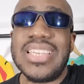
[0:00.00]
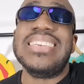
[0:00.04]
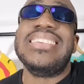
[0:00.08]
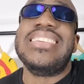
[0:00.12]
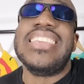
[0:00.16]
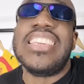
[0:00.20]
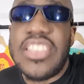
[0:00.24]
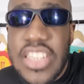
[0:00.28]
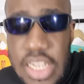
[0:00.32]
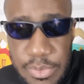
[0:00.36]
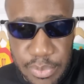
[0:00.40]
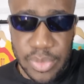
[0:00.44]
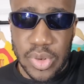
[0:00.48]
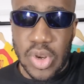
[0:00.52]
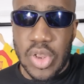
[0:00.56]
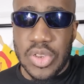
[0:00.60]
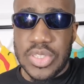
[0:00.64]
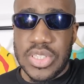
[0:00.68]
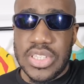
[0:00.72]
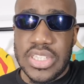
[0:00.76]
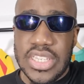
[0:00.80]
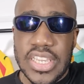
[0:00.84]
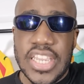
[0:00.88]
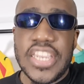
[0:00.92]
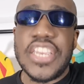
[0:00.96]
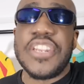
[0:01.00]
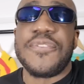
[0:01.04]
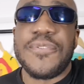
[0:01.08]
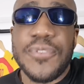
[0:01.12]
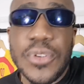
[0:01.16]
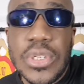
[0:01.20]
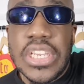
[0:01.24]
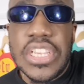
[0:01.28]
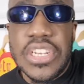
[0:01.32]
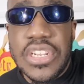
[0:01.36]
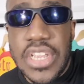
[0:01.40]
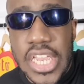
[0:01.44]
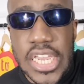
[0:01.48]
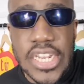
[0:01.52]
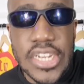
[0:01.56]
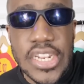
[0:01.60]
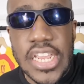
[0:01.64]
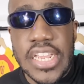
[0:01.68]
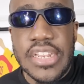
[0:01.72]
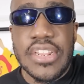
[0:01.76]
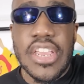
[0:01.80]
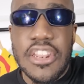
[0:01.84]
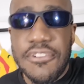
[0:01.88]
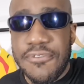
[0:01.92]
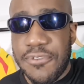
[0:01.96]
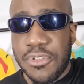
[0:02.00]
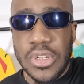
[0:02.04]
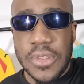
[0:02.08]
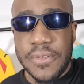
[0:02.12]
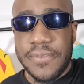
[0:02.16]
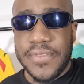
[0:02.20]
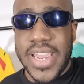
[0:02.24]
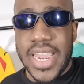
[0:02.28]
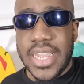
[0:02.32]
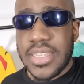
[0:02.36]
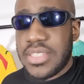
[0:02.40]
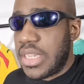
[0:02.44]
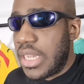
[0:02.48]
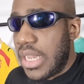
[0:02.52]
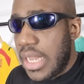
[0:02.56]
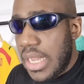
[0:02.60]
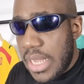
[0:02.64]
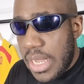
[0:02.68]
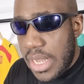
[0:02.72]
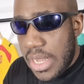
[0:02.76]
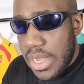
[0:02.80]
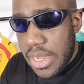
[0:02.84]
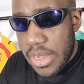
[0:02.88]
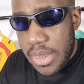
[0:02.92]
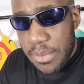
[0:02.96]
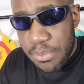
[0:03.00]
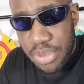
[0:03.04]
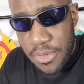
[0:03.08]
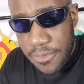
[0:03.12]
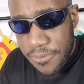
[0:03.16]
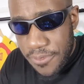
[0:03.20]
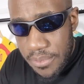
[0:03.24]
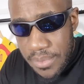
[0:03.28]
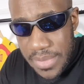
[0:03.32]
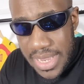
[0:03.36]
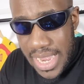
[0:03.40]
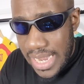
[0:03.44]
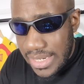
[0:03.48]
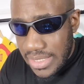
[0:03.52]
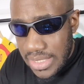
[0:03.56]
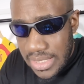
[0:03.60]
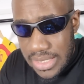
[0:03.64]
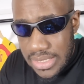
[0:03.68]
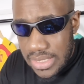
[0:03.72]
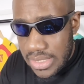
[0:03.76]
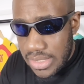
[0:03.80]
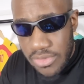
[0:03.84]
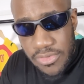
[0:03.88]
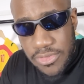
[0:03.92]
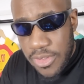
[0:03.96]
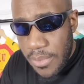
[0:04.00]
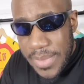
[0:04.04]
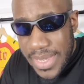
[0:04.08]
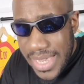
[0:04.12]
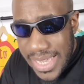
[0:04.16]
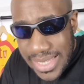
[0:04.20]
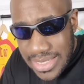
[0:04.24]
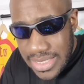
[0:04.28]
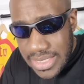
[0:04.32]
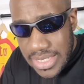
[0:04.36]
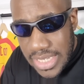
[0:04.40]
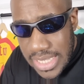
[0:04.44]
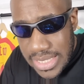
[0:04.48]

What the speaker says: Disney Plus in full effect. But for me, I just, for me,